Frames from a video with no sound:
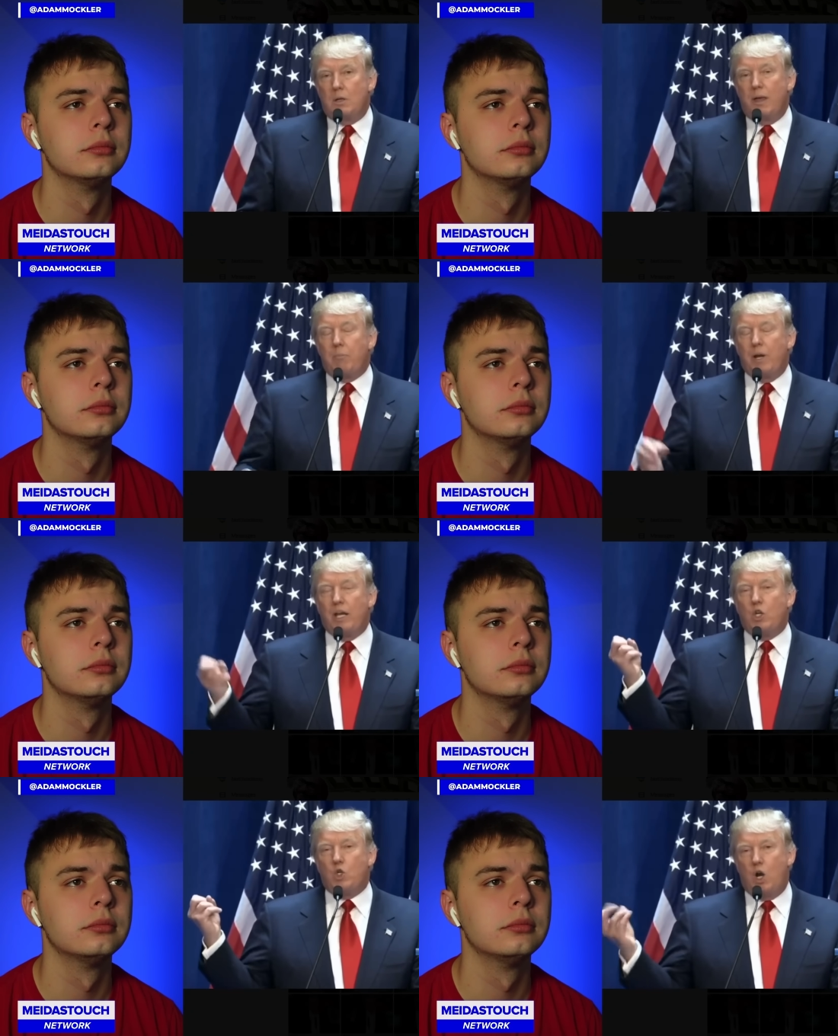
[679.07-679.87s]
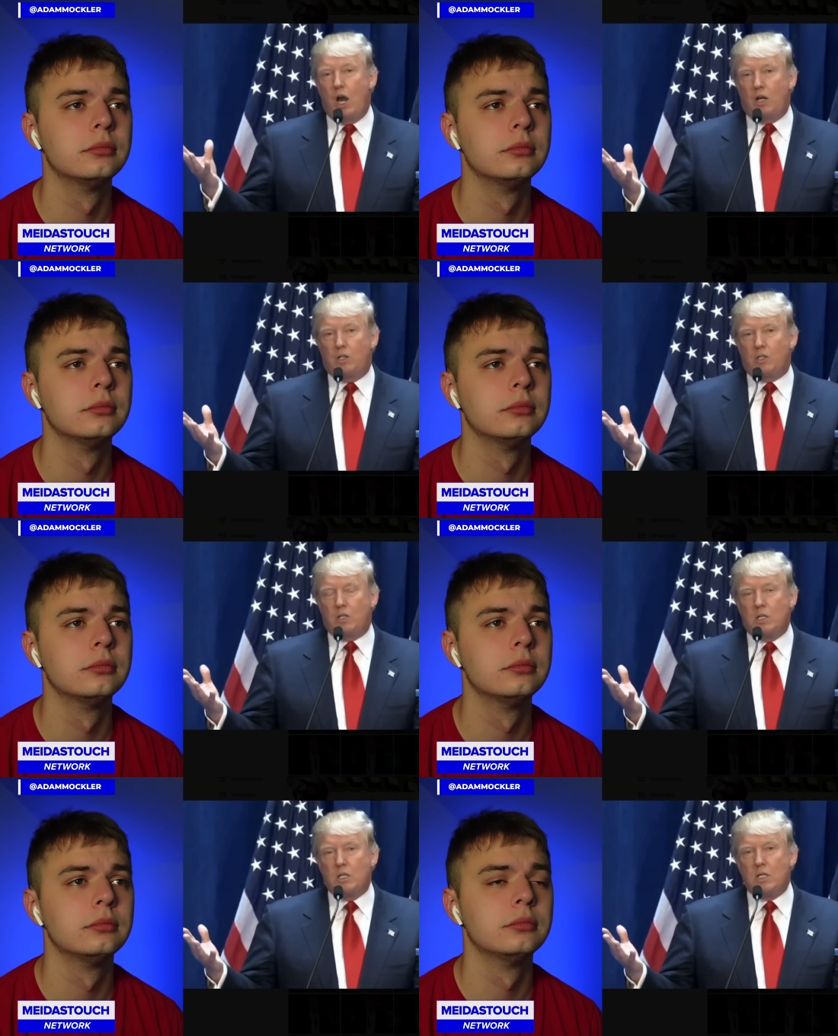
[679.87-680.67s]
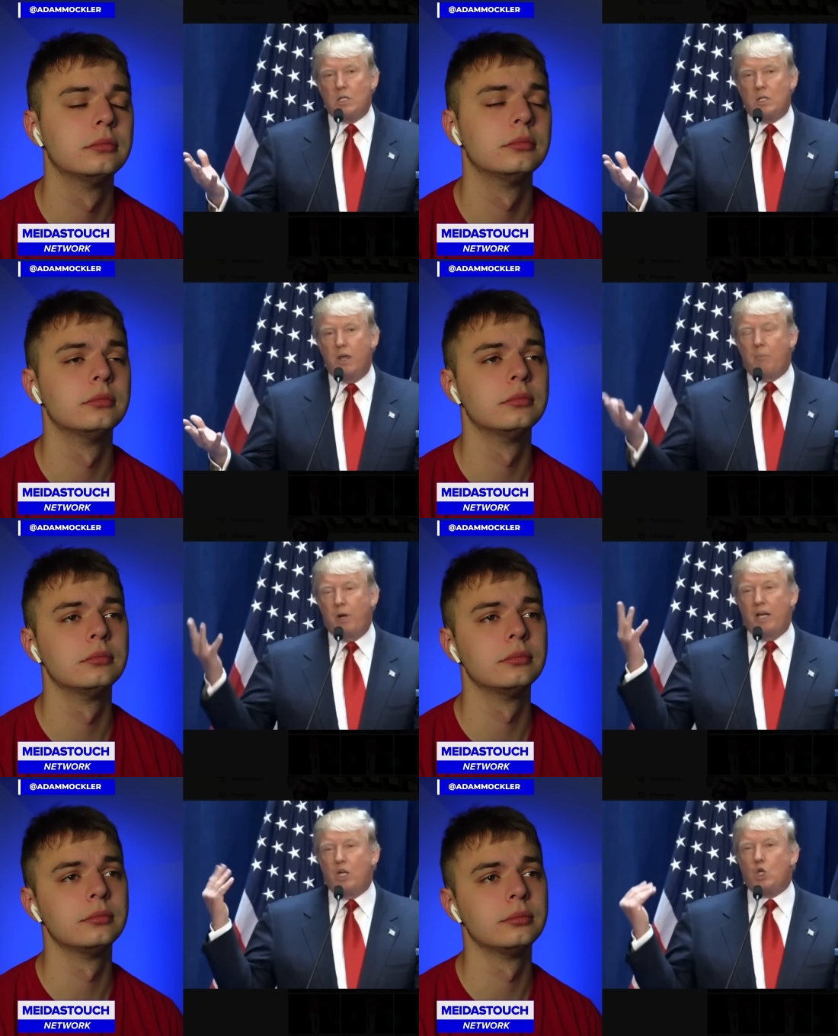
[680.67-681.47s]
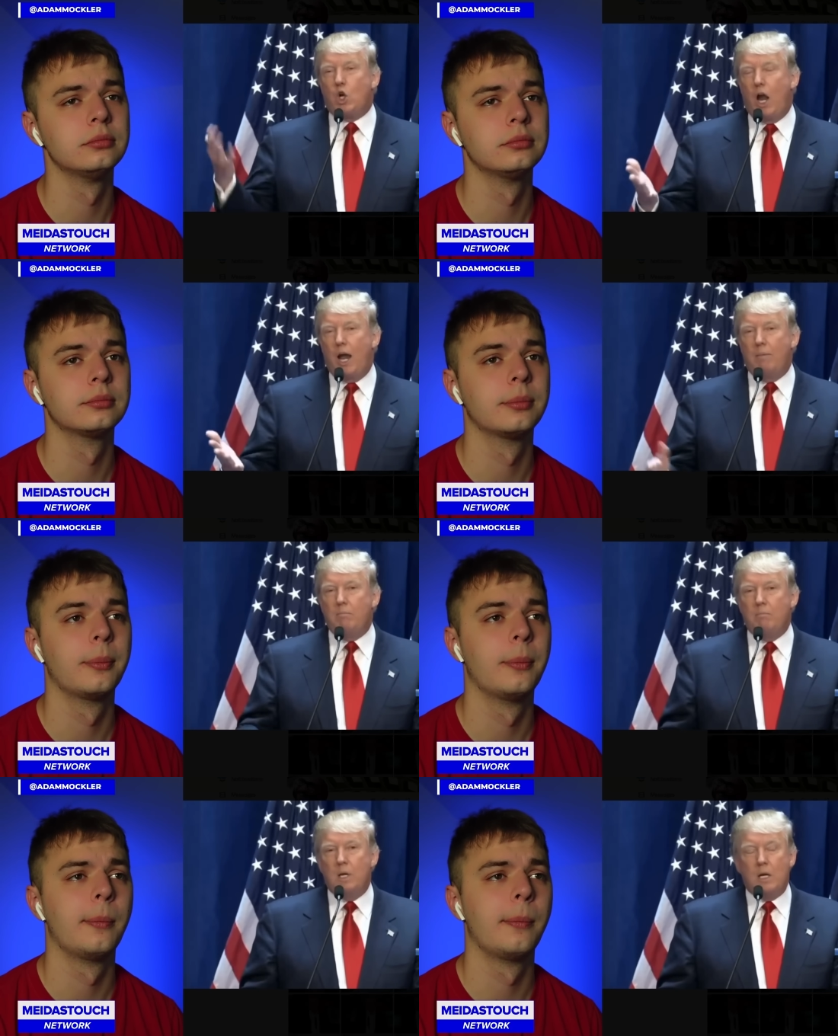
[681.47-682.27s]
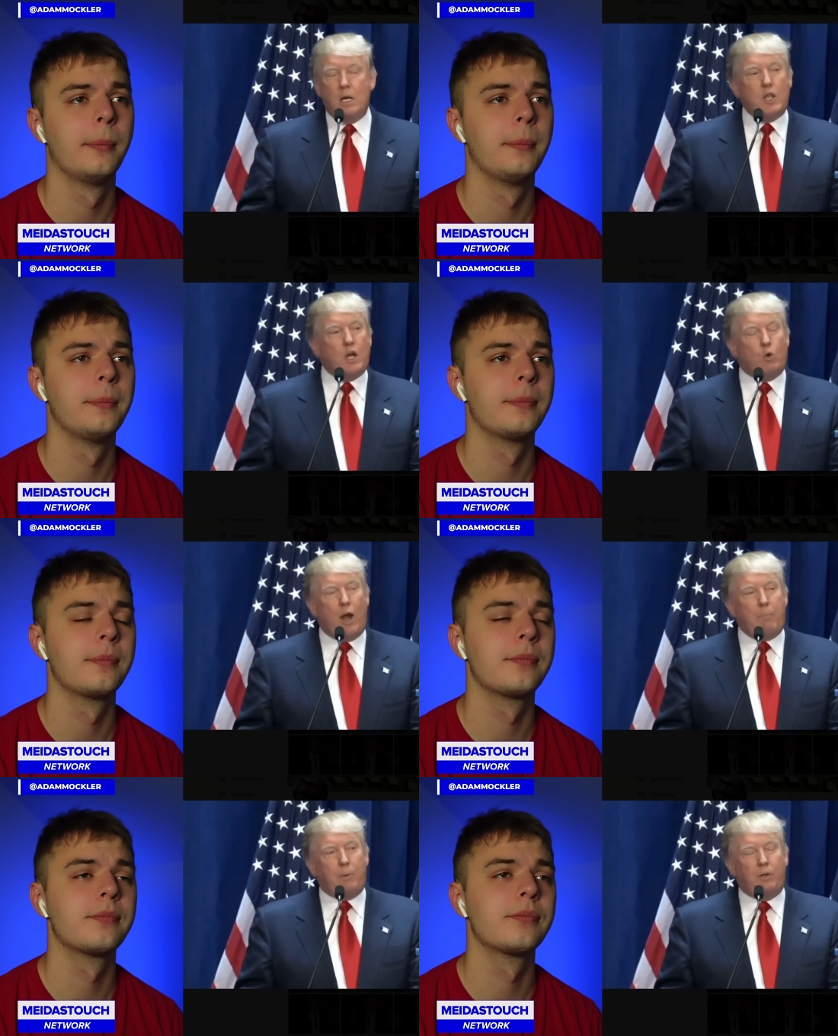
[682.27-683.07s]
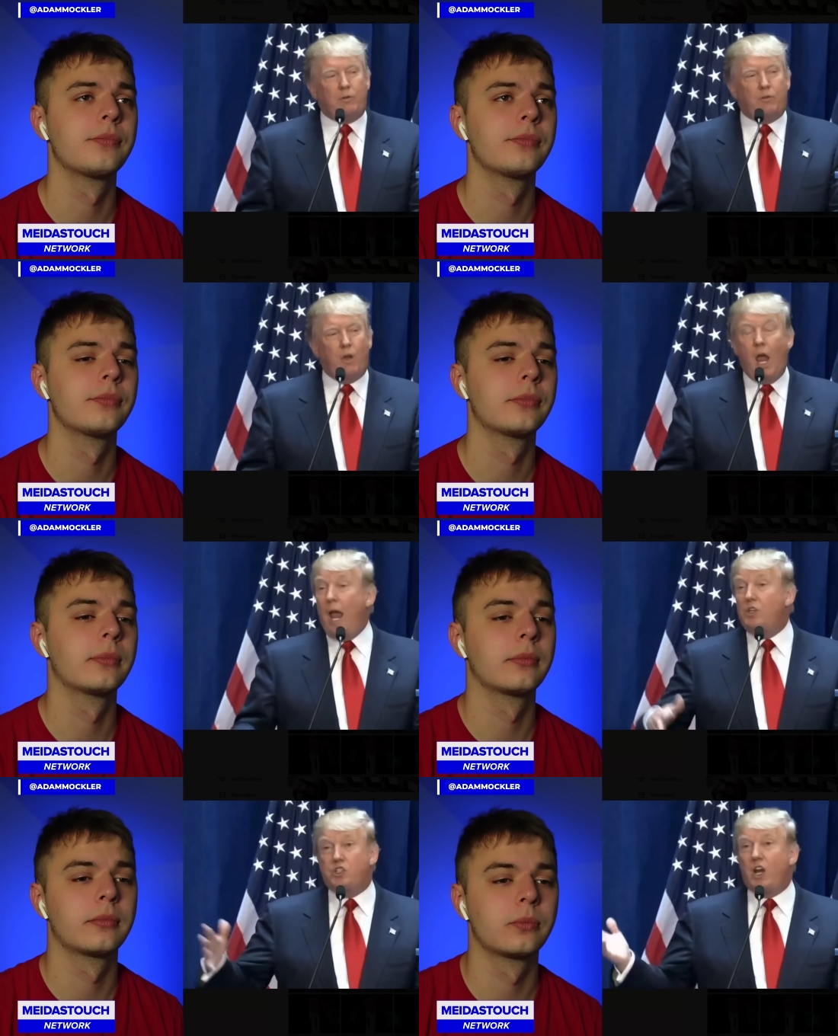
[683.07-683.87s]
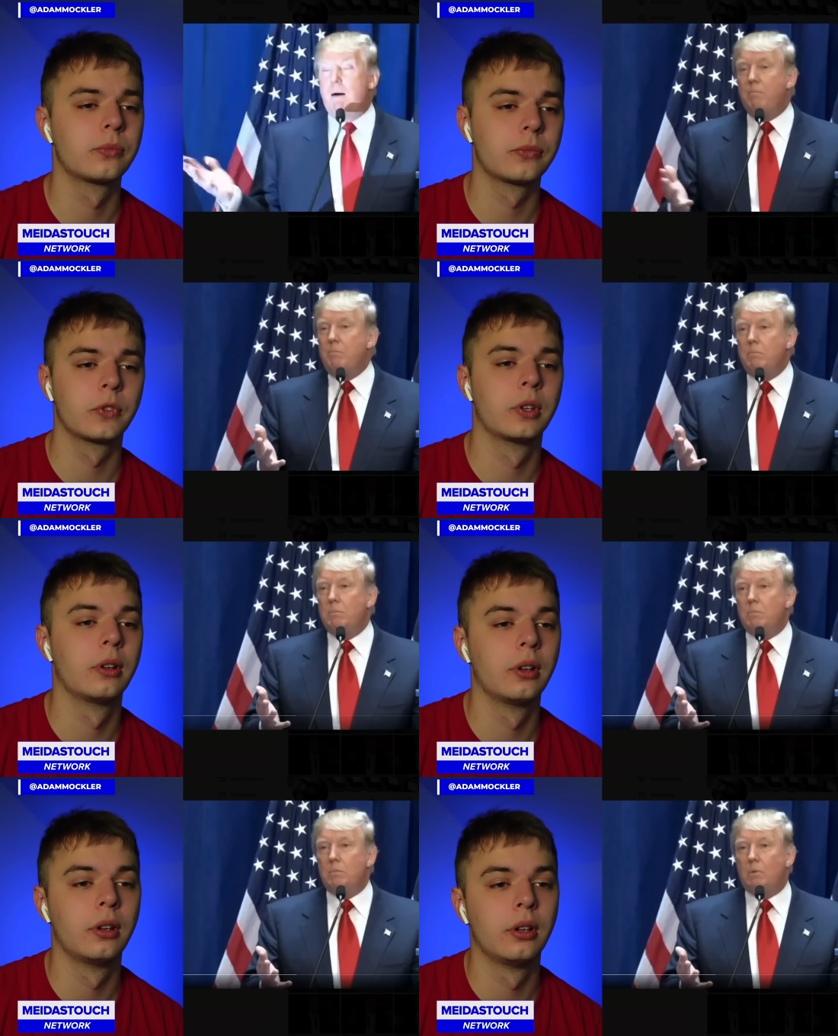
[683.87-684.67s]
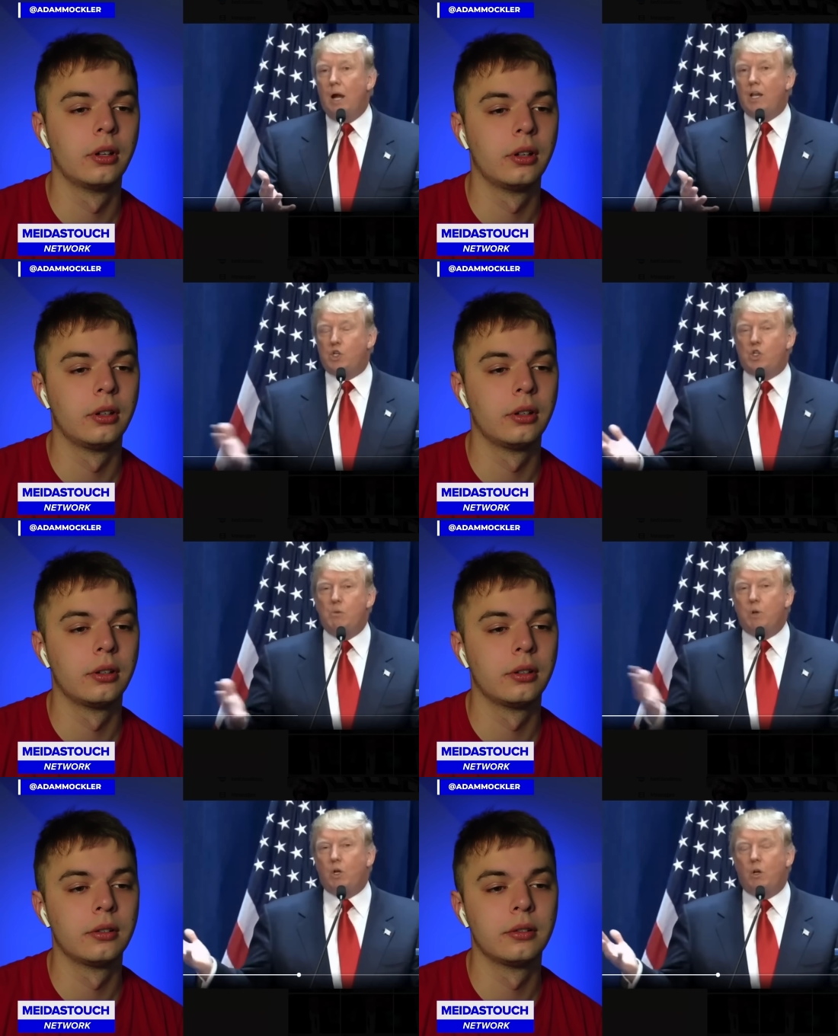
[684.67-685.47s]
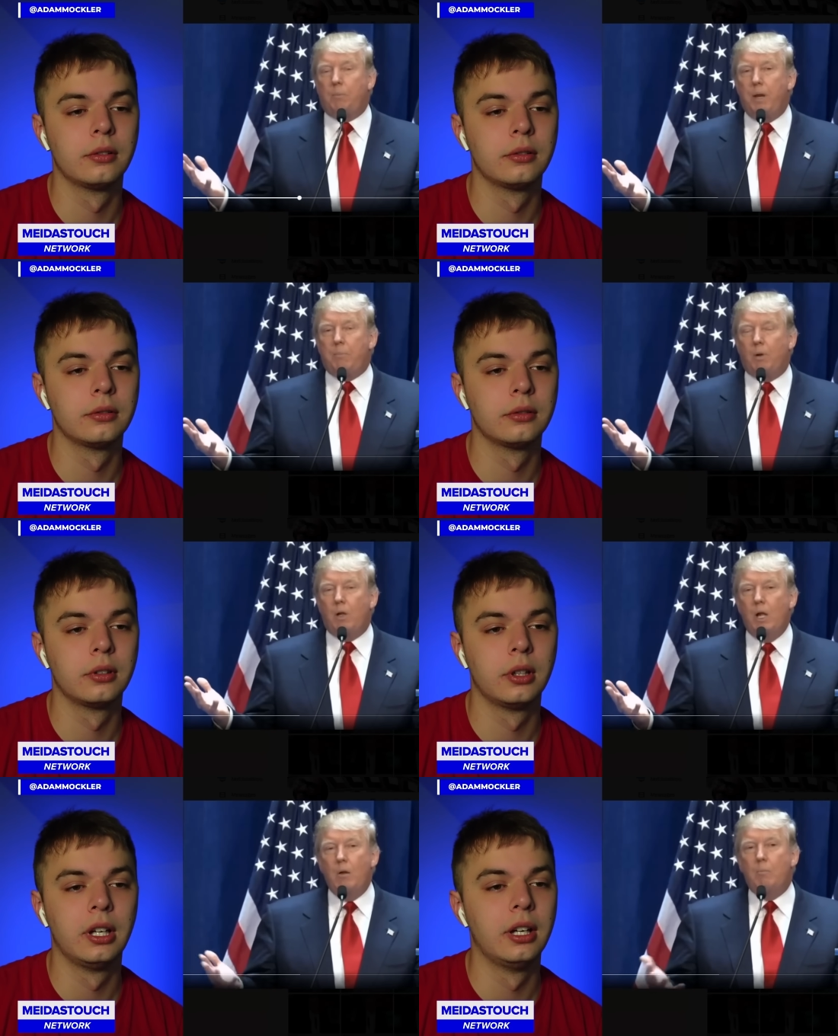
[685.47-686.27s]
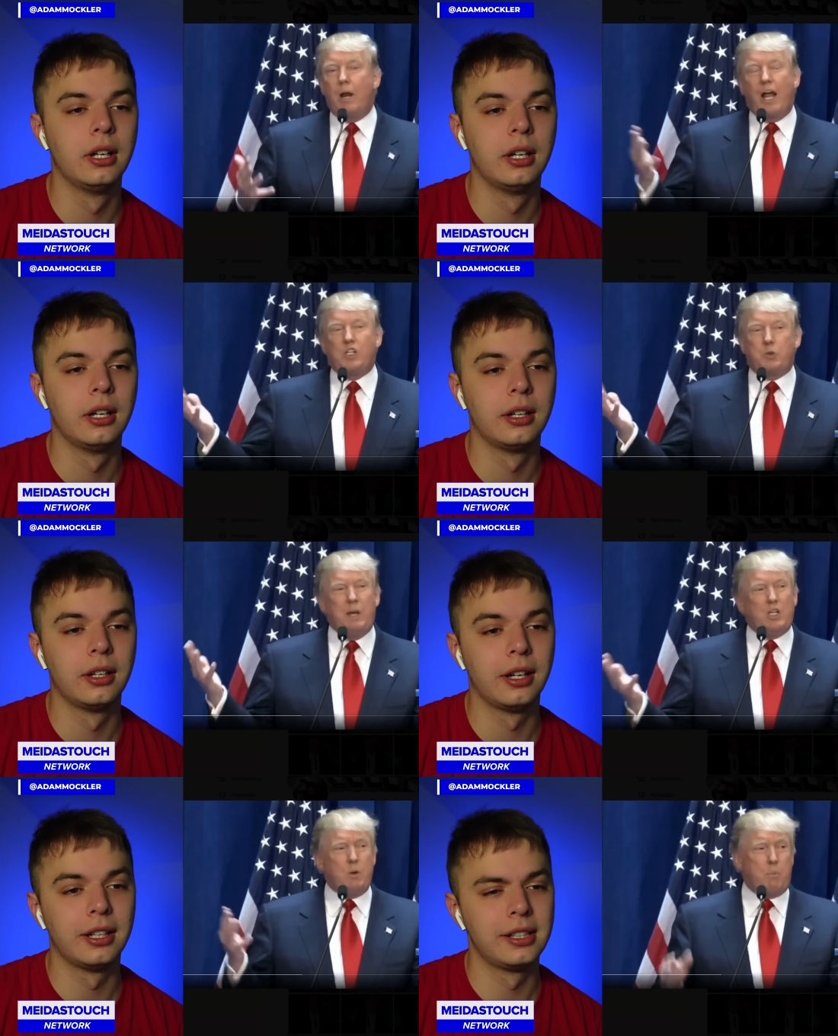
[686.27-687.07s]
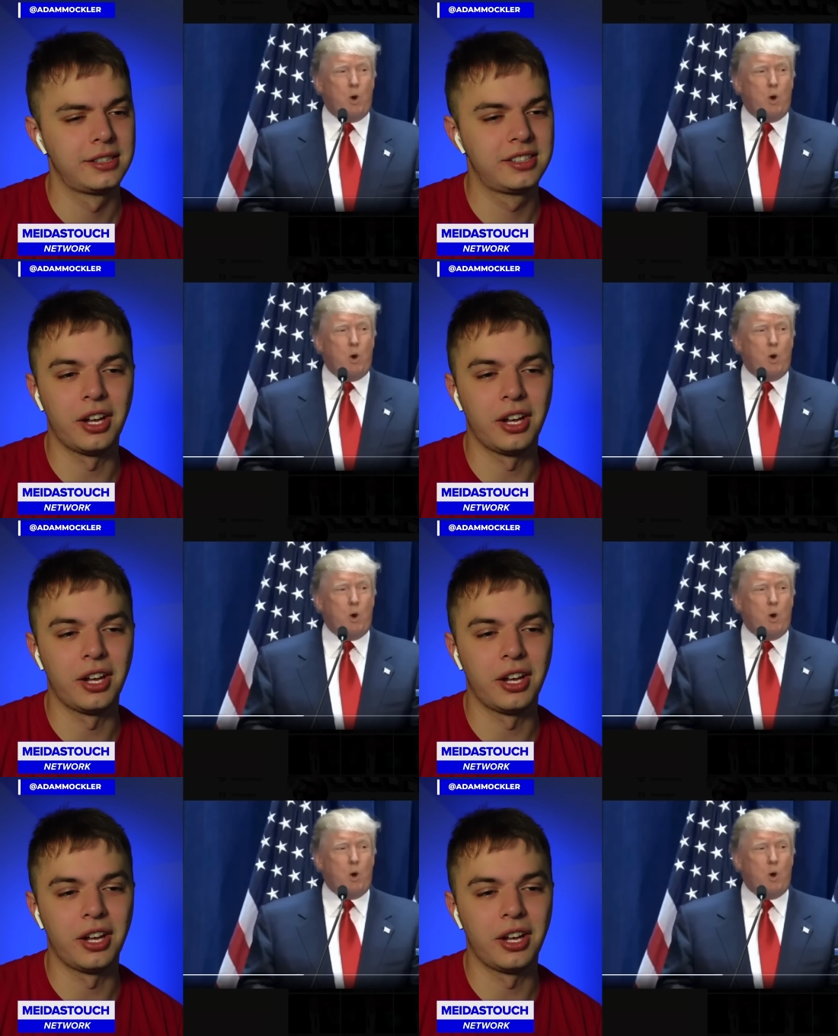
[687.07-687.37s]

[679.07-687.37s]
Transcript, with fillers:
Speaker 1: They're bringing drugs, they're bringing crime, they're rapists, and some, I assume, are good people but I speak to boys.